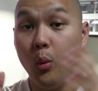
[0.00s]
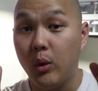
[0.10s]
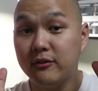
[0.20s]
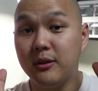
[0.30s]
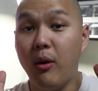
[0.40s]

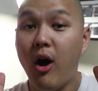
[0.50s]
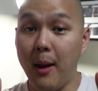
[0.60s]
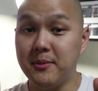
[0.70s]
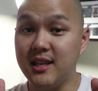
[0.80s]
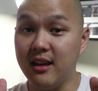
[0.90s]
One of the more
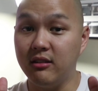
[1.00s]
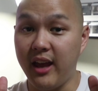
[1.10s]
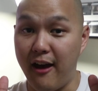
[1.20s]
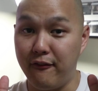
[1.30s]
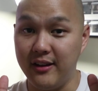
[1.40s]
upscale
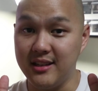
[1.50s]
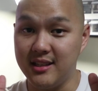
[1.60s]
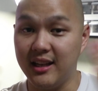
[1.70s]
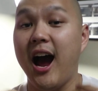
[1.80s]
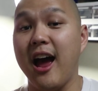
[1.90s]

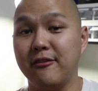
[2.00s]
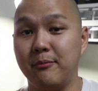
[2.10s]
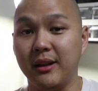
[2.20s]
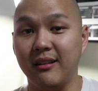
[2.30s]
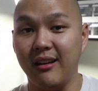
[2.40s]
cafes that
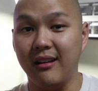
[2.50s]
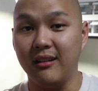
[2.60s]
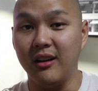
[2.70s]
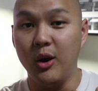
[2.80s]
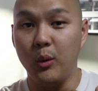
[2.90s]
I've been
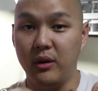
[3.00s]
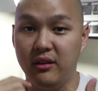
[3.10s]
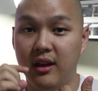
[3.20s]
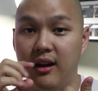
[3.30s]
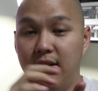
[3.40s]
in
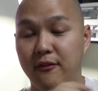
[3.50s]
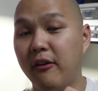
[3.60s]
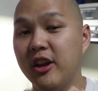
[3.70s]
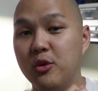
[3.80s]
with a very